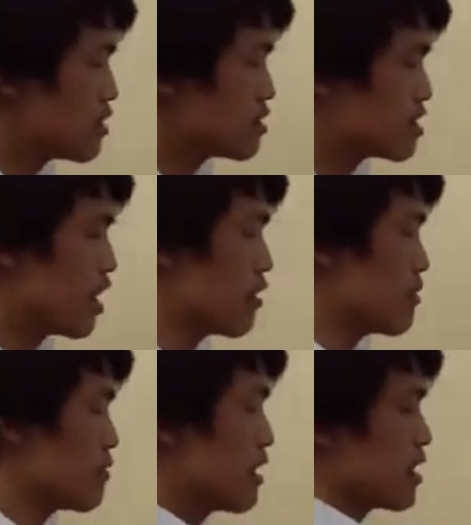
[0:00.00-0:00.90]

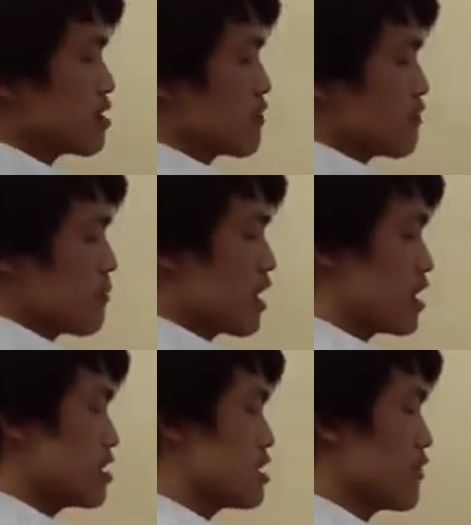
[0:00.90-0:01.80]
Now, by
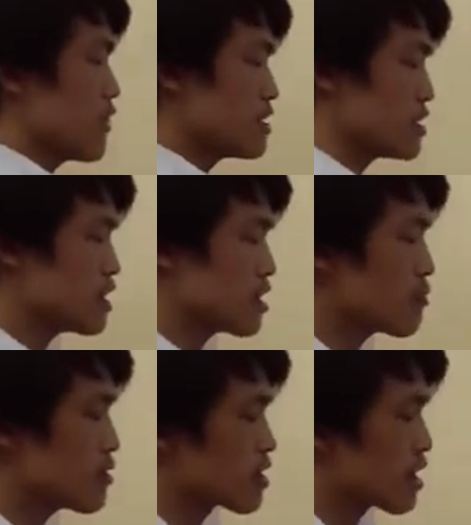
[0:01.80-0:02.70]

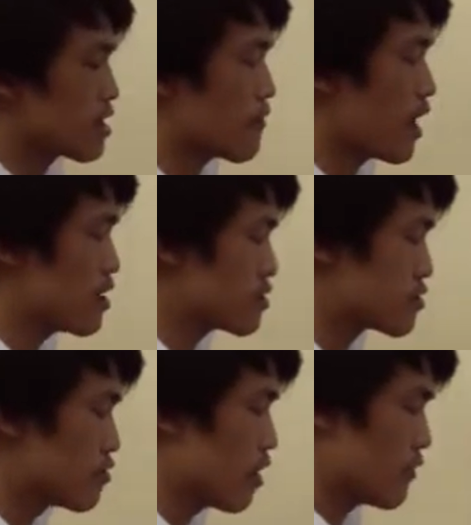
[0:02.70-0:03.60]
differentiating, we'll get the values
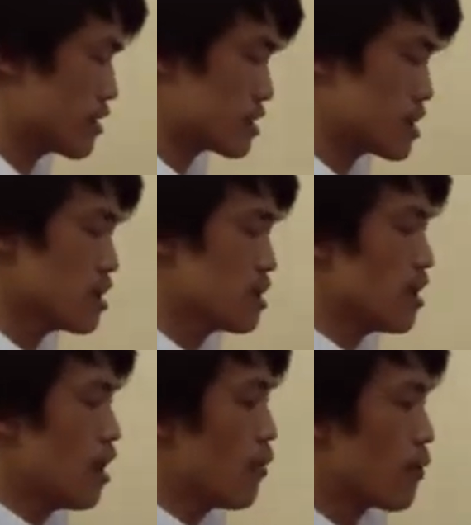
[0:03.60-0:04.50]
2 over 3,
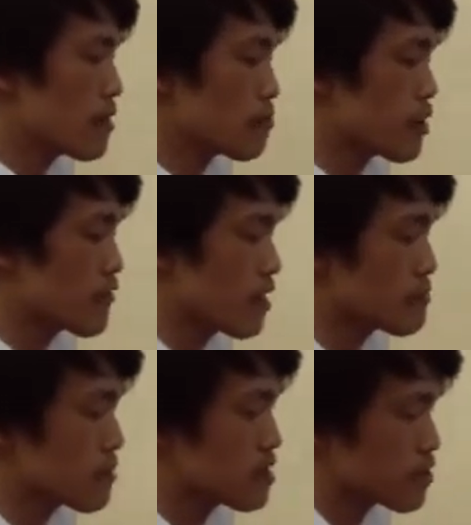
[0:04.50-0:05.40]
1.5
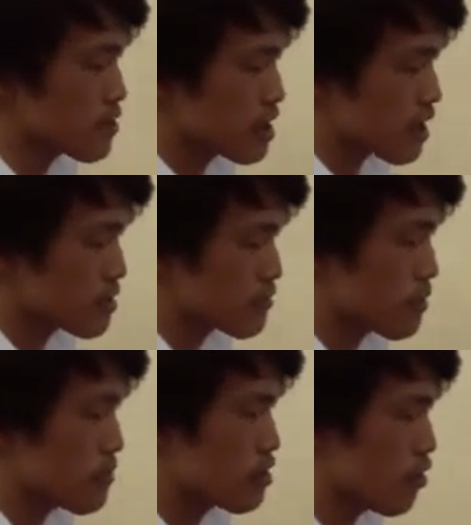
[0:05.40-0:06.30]
times 10 to the negative
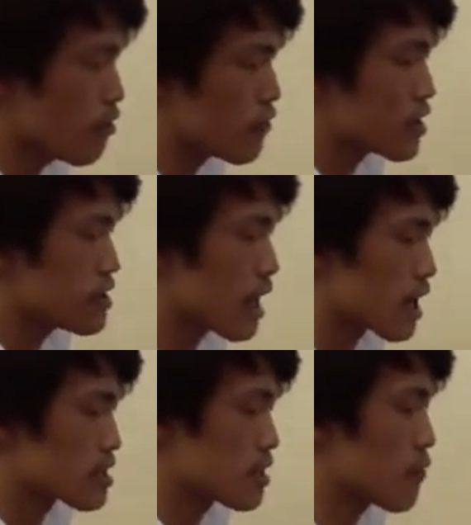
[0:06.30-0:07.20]
7 over
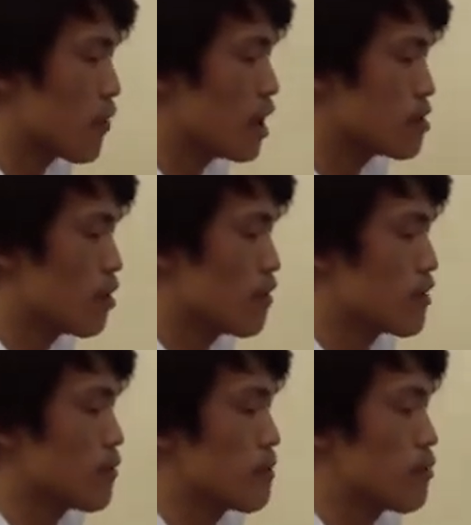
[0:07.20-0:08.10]
negative 1
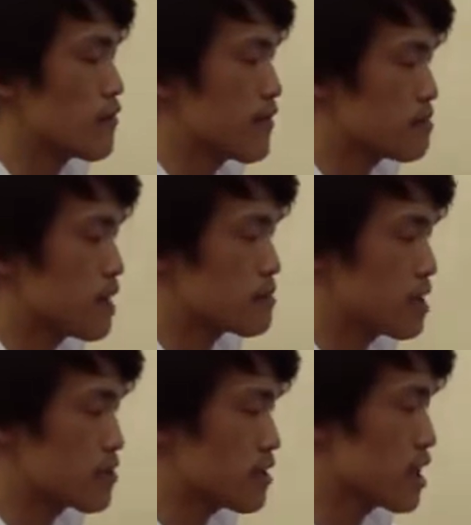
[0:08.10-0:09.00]
over 1.5 times
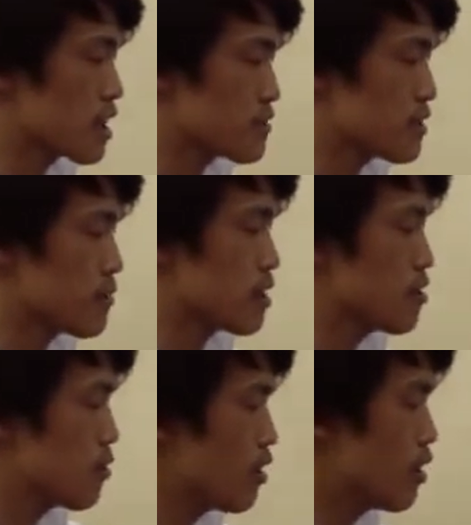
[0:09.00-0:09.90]
10 to the negative 7.